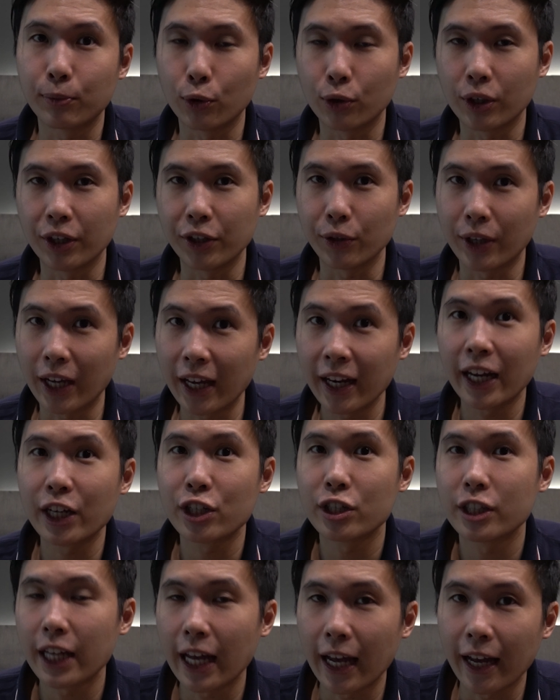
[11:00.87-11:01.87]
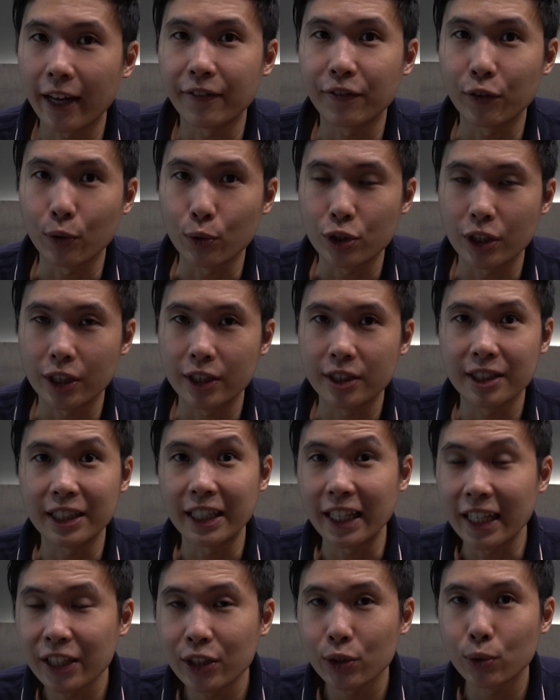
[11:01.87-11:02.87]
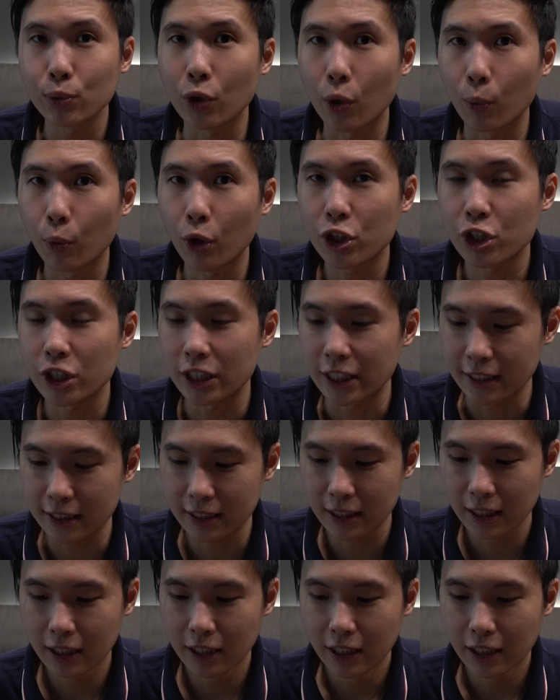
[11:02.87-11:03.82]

Broker, you can actually add futures into your watch list.